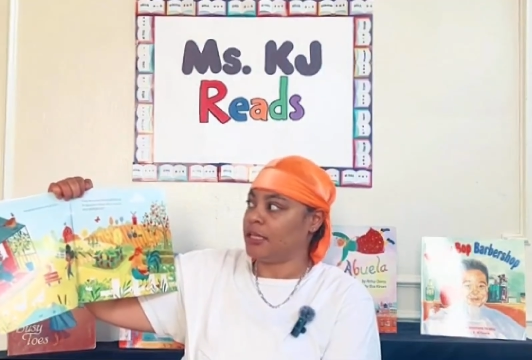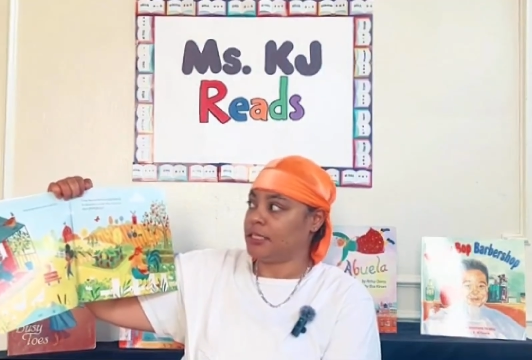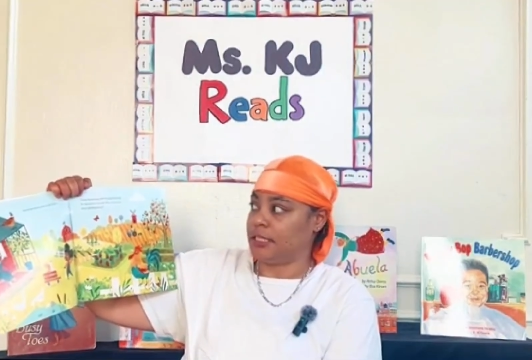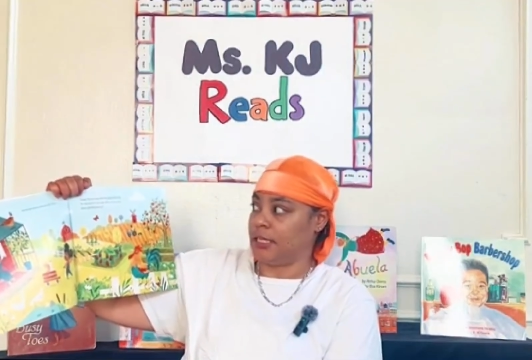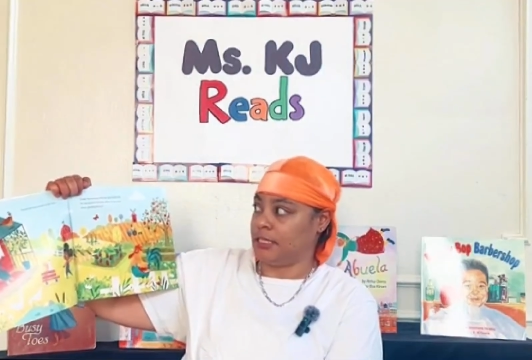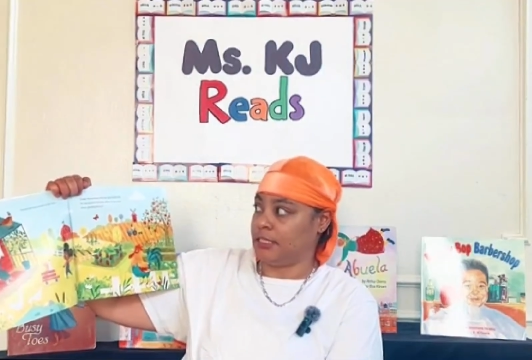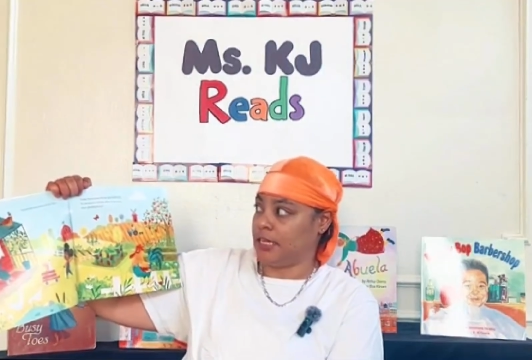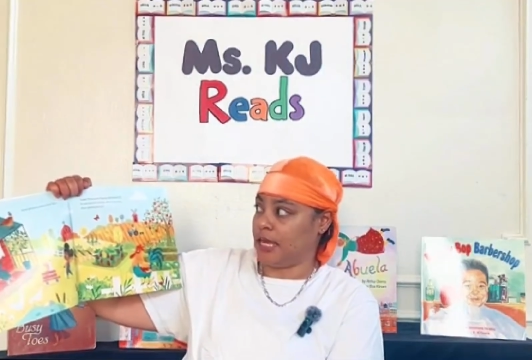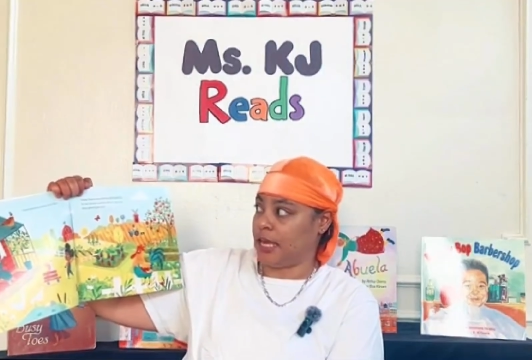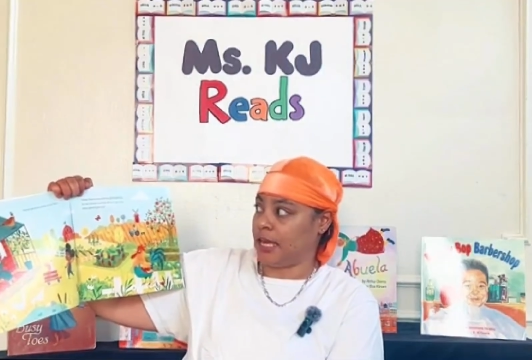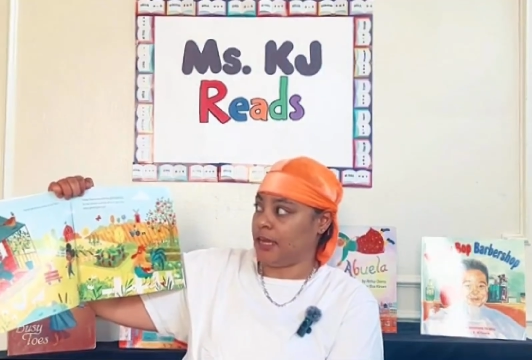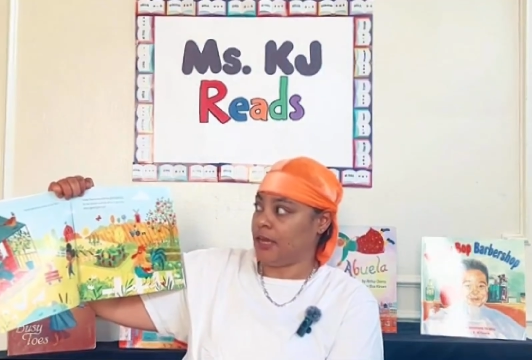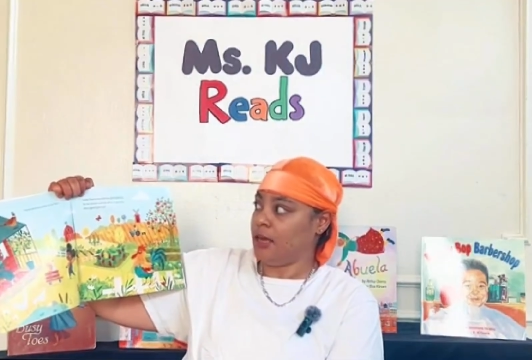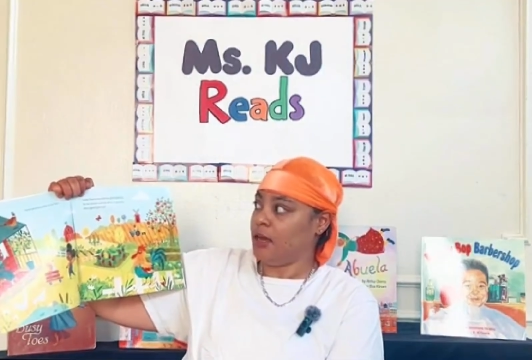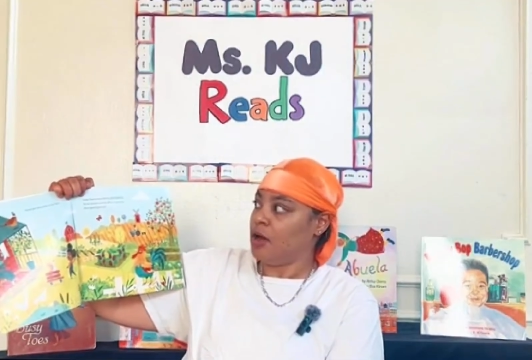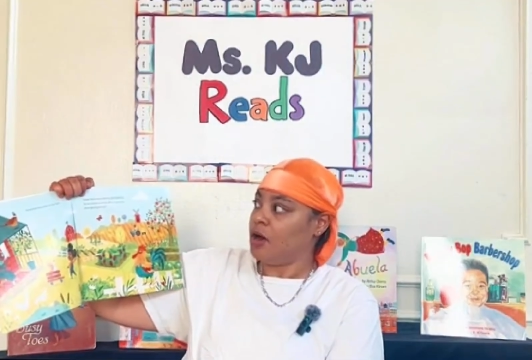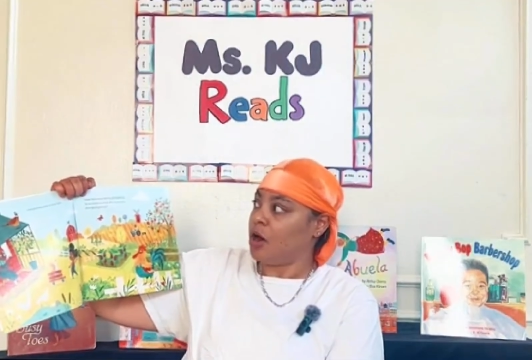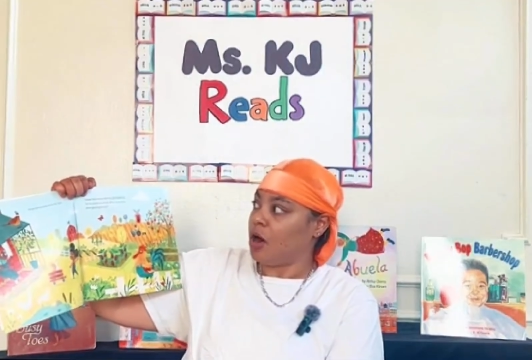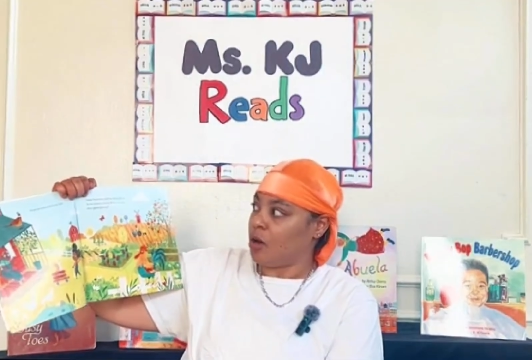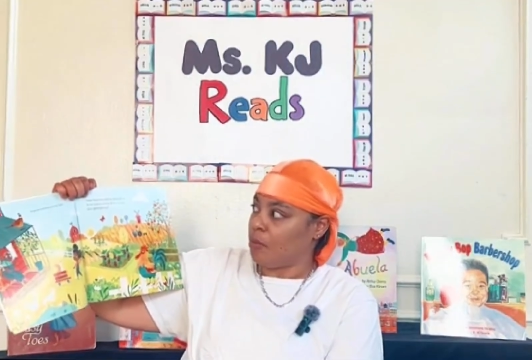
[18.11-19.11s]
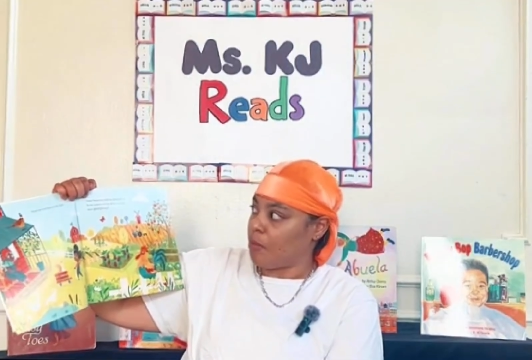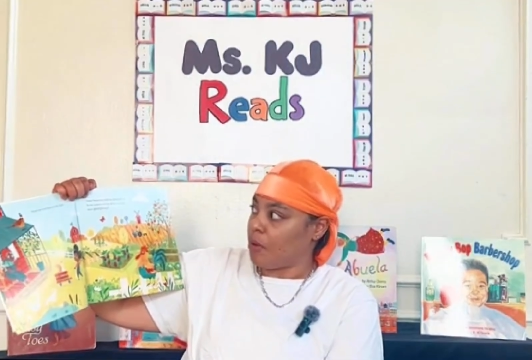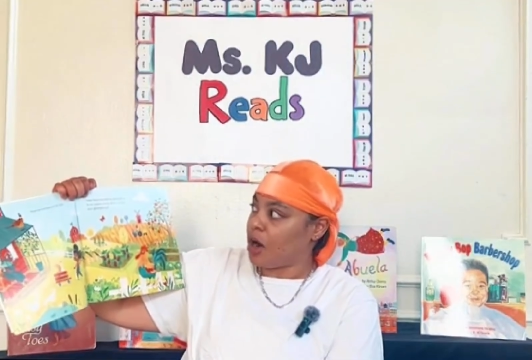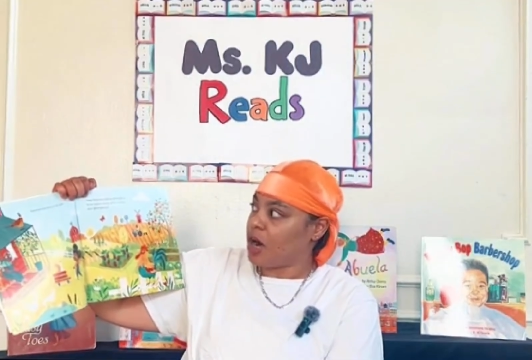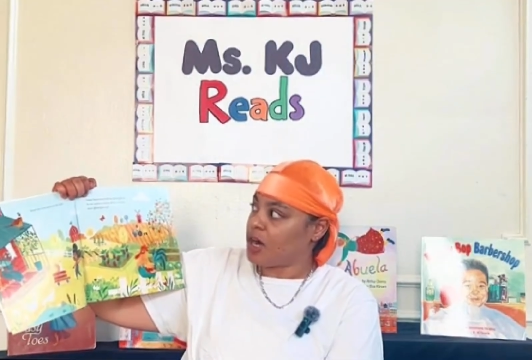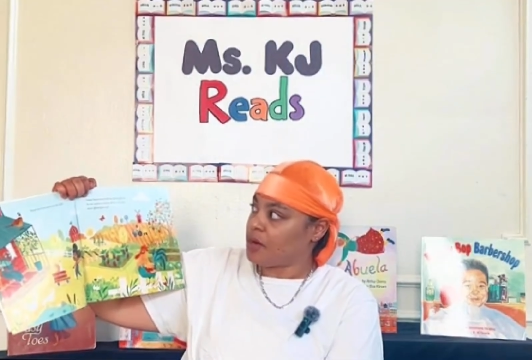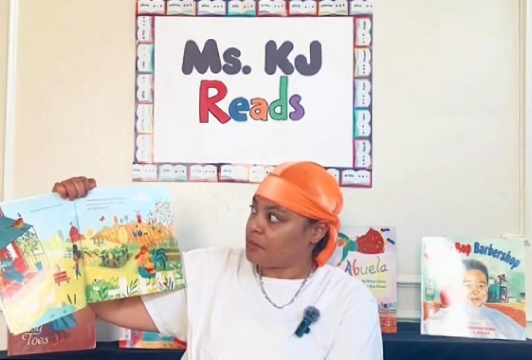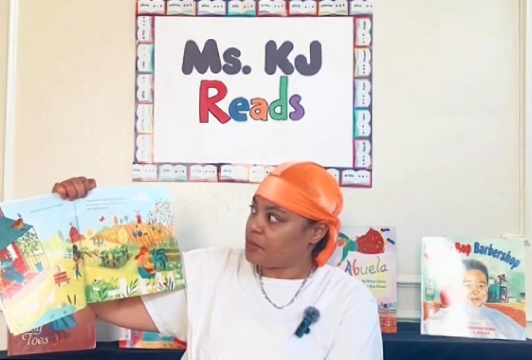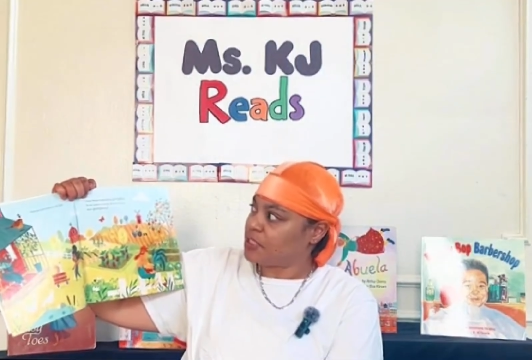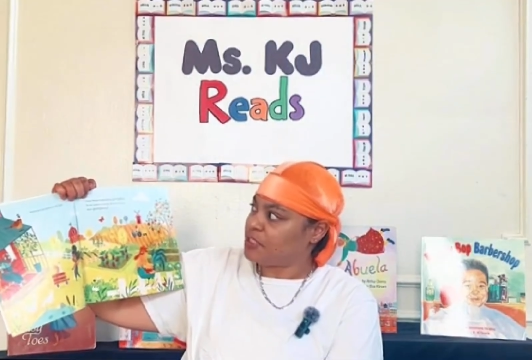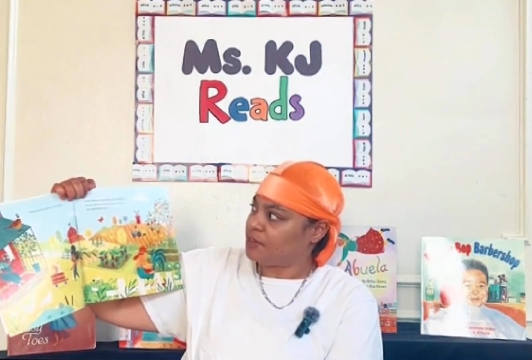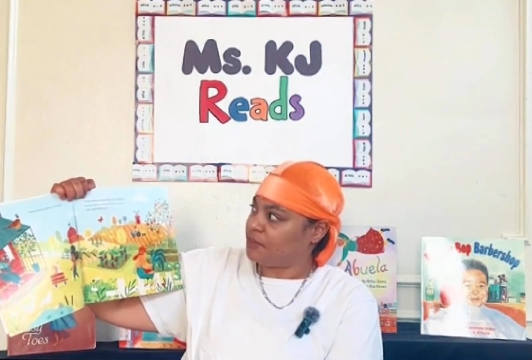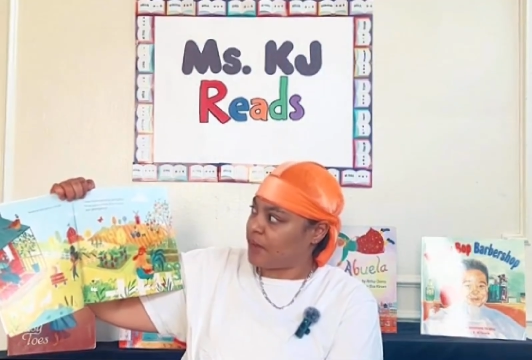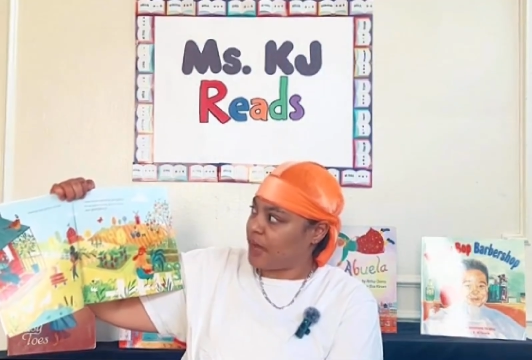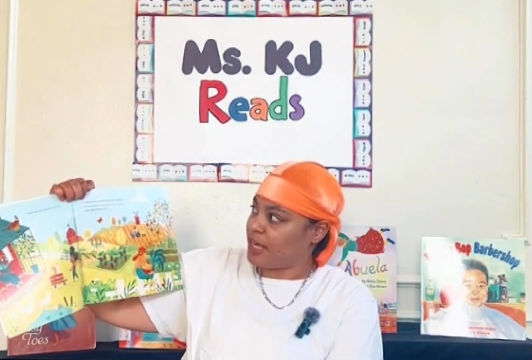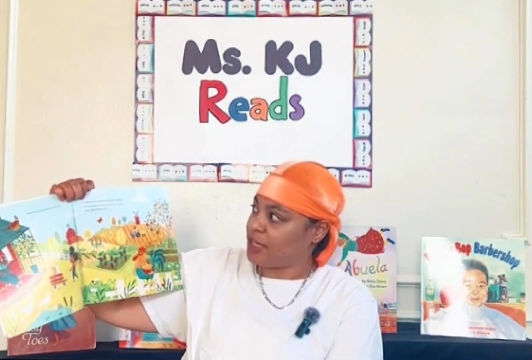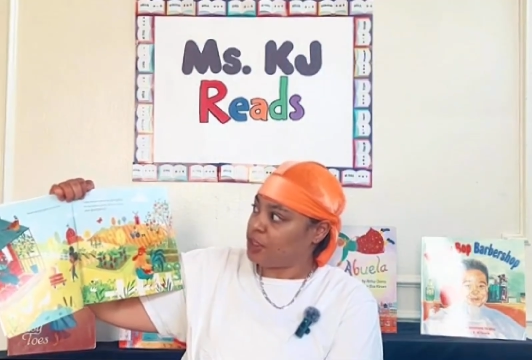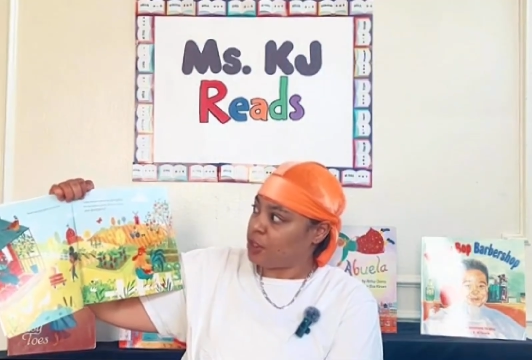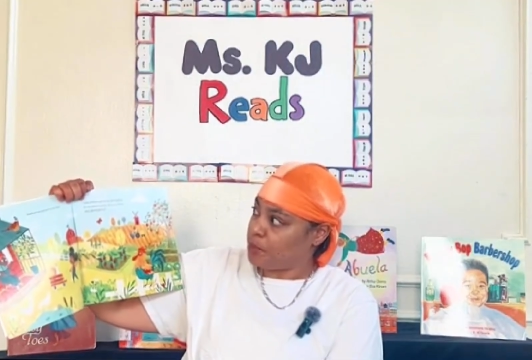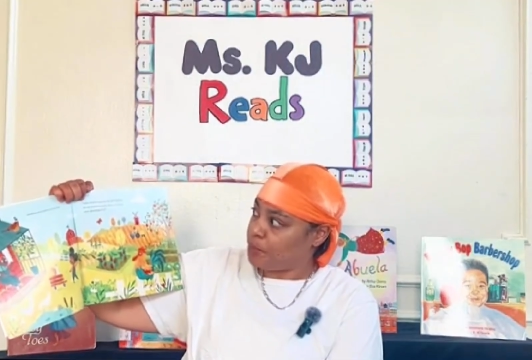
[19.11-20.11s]
Today, Amara must
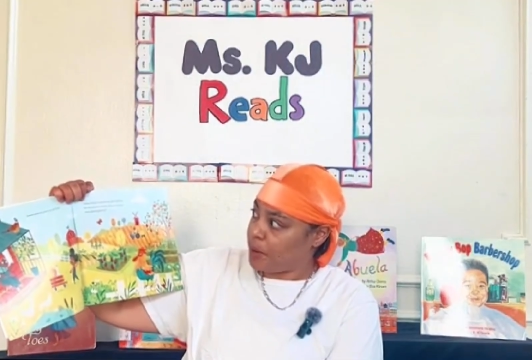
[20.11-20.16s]
find her